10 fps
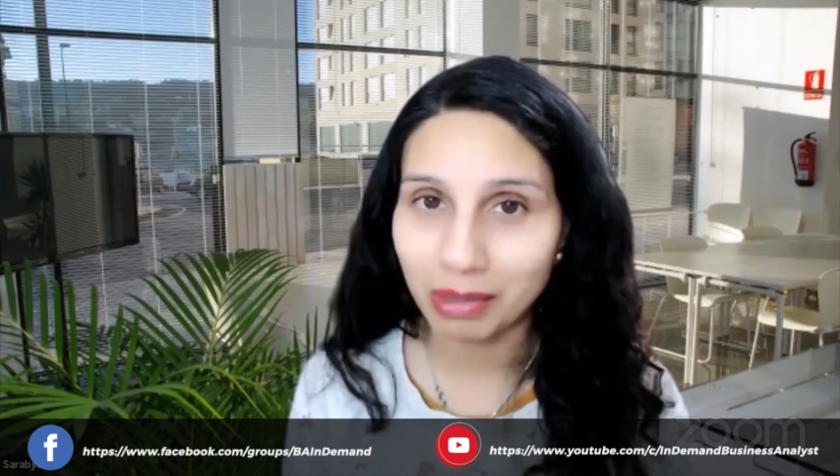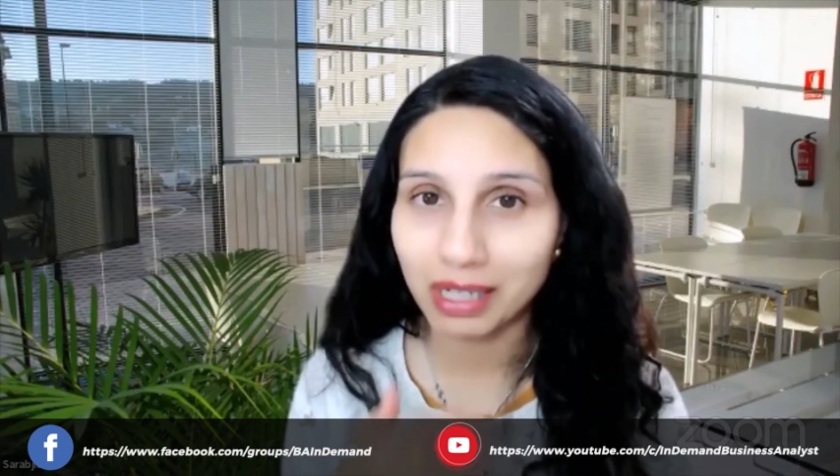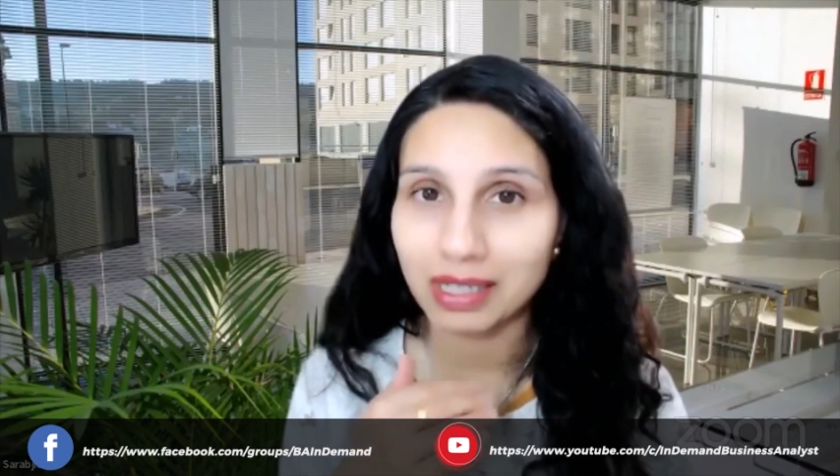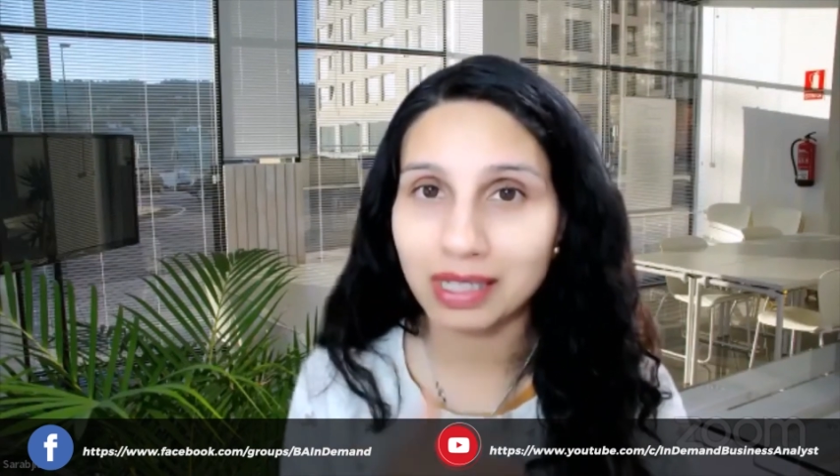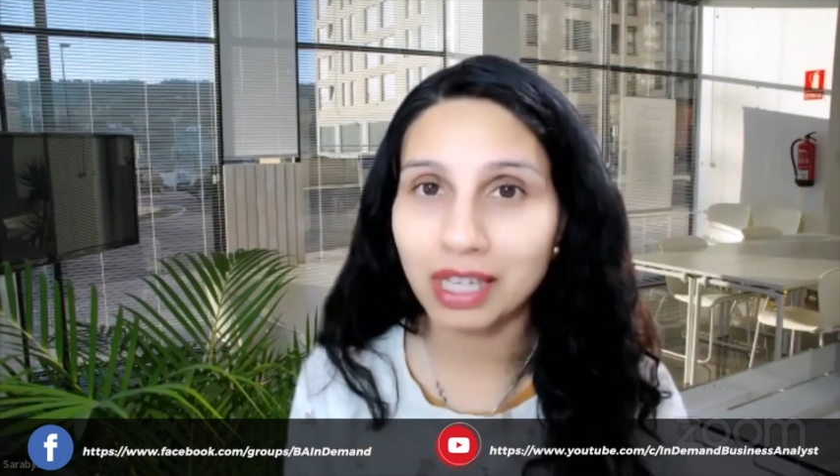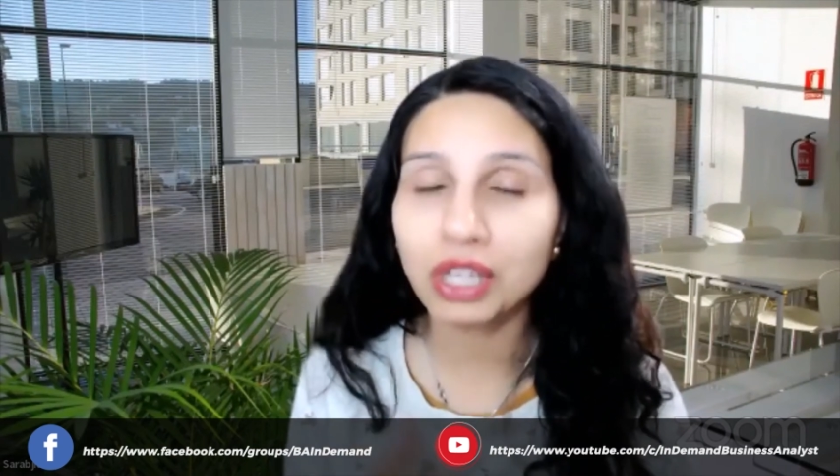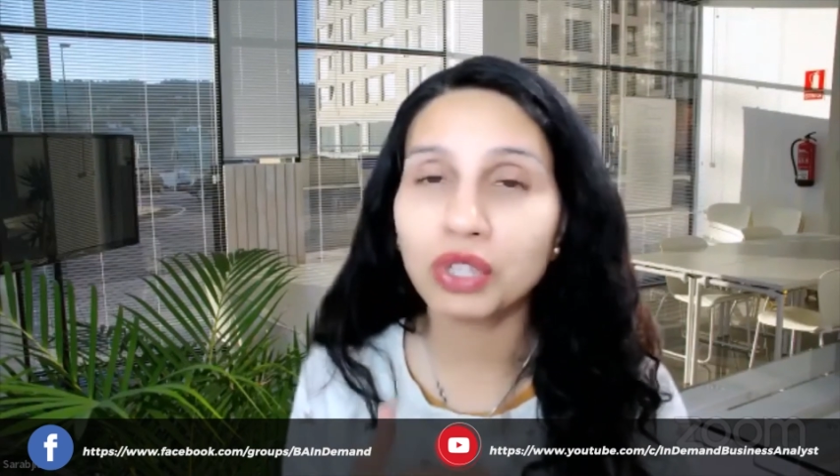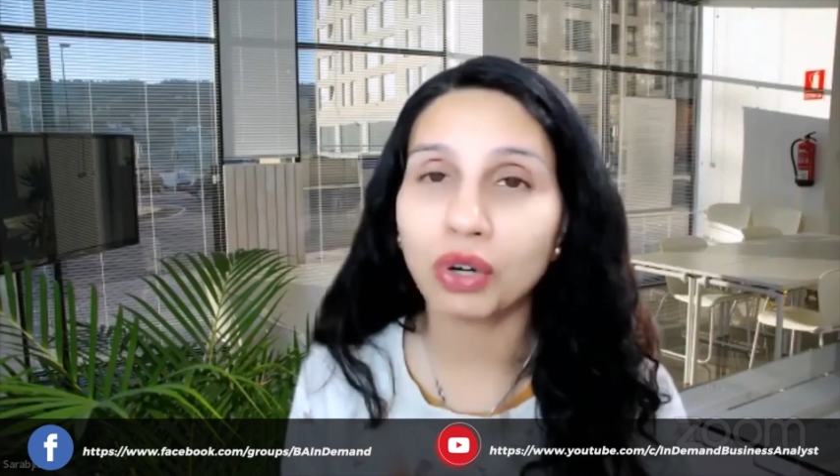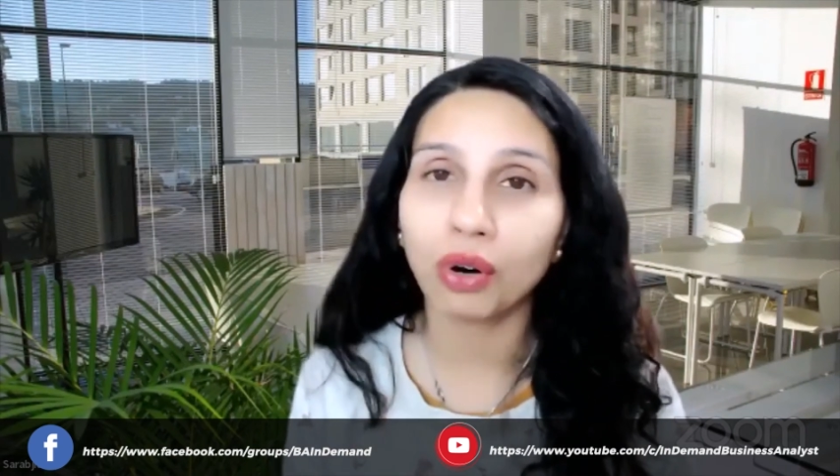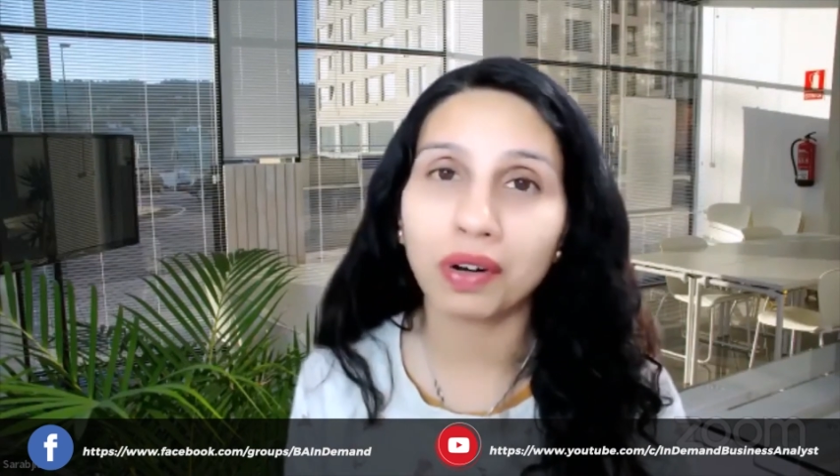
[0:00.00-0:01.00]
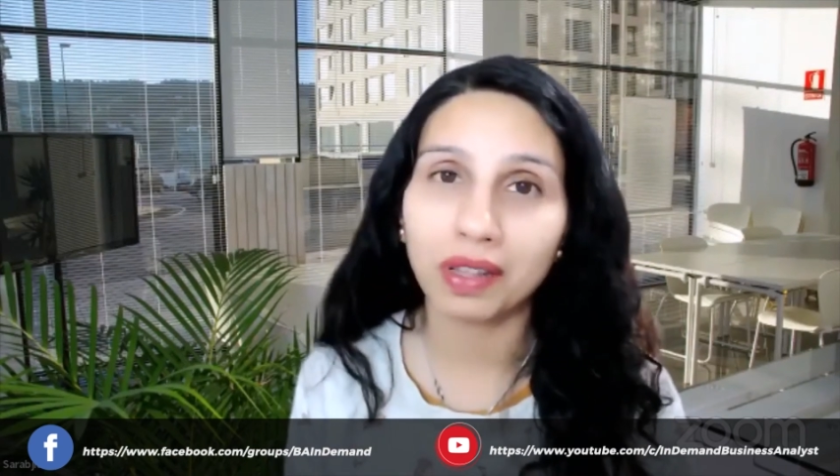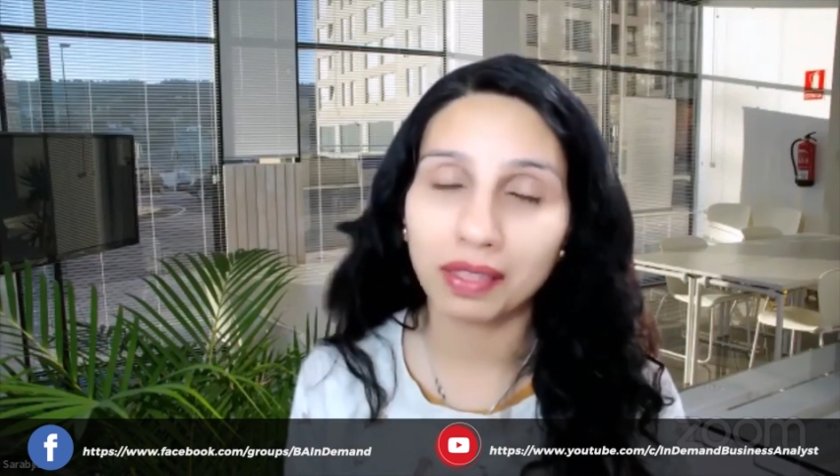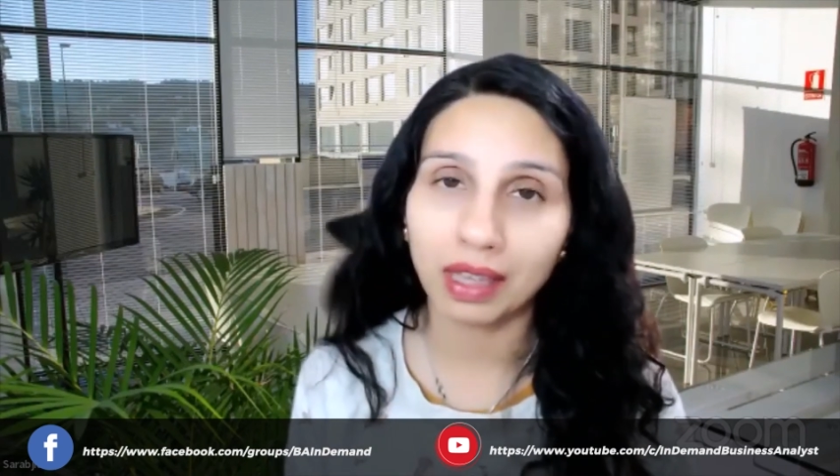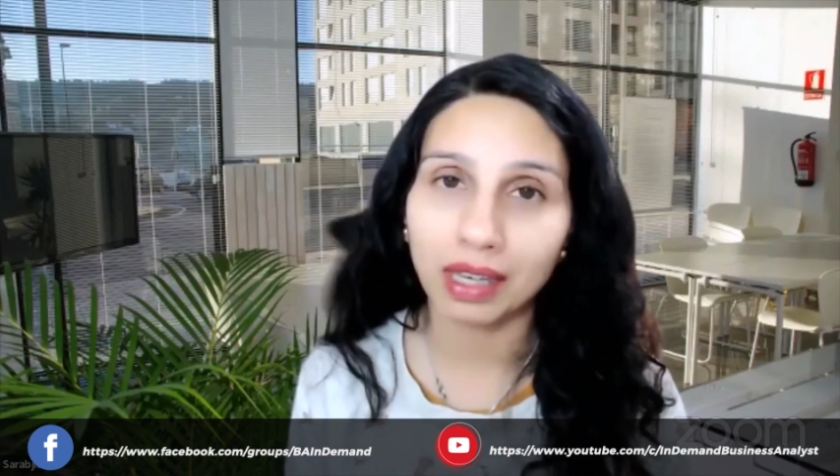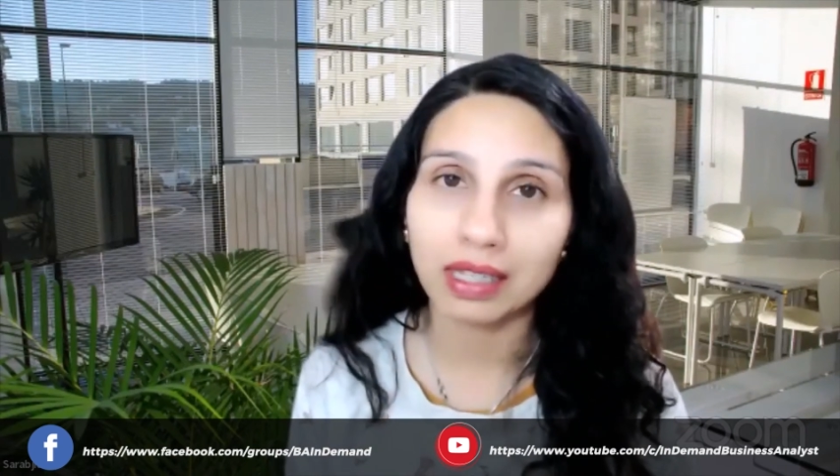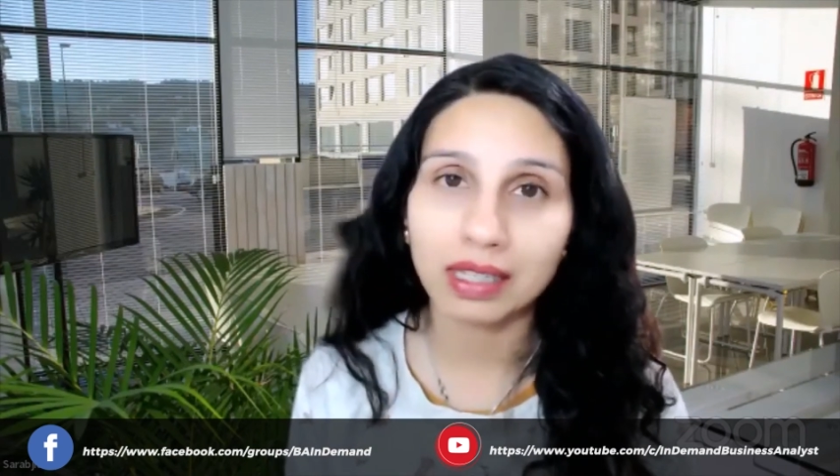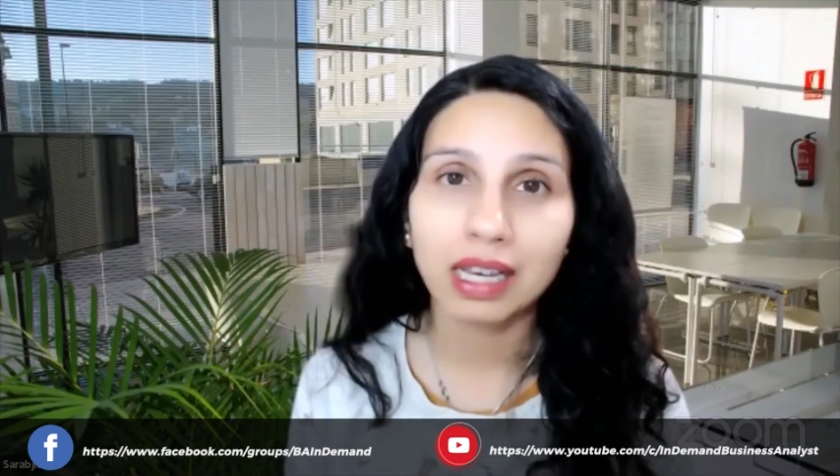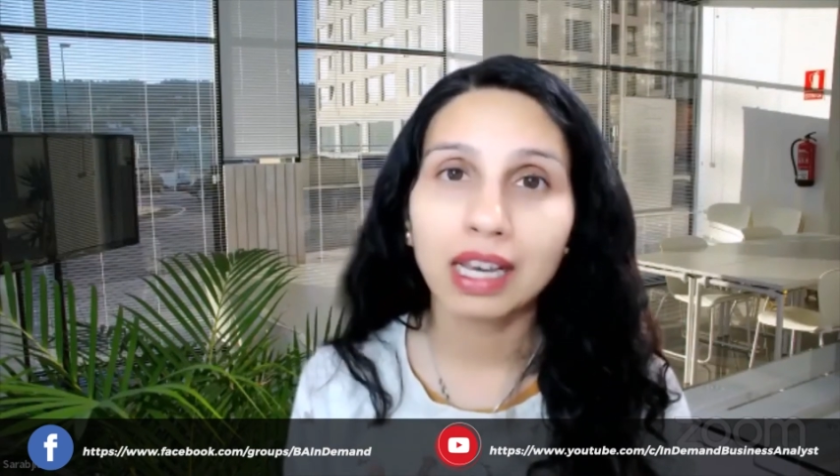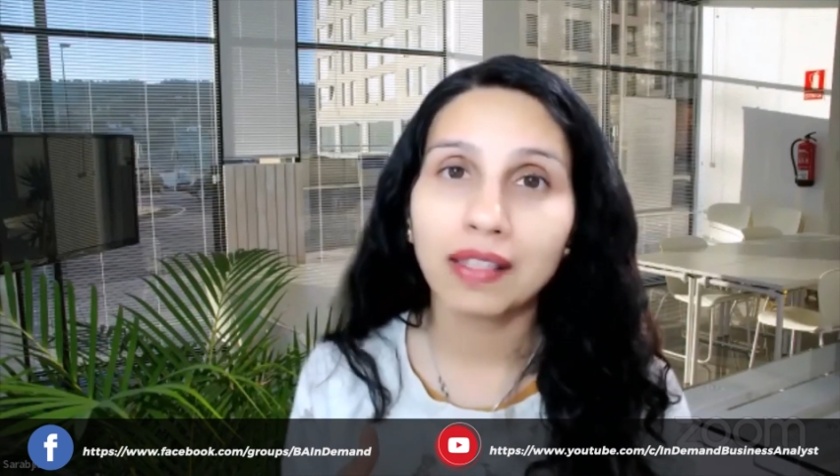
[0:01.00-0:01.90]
because these are the things